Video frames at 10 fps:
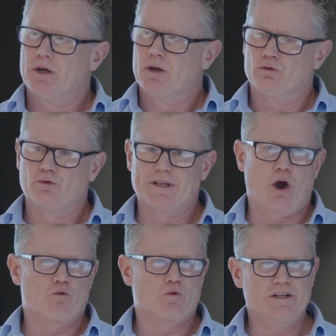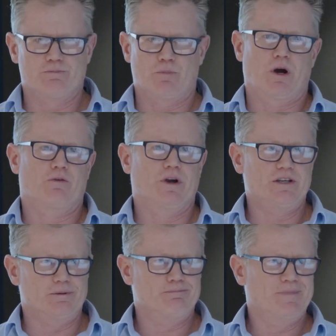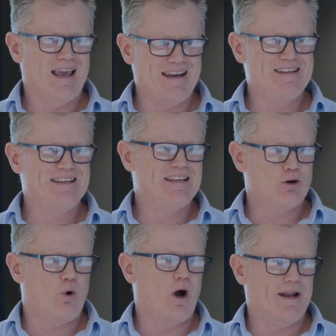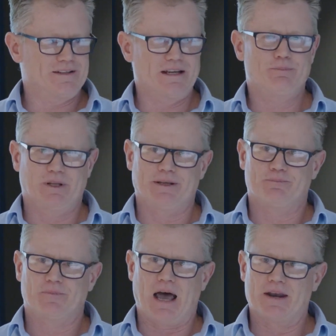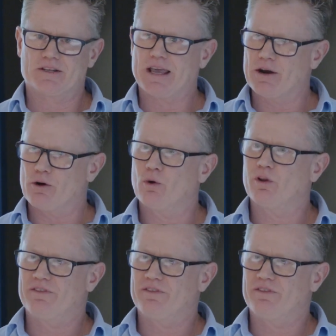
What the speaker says: was really go region by region and dig in quite deeply to understand all of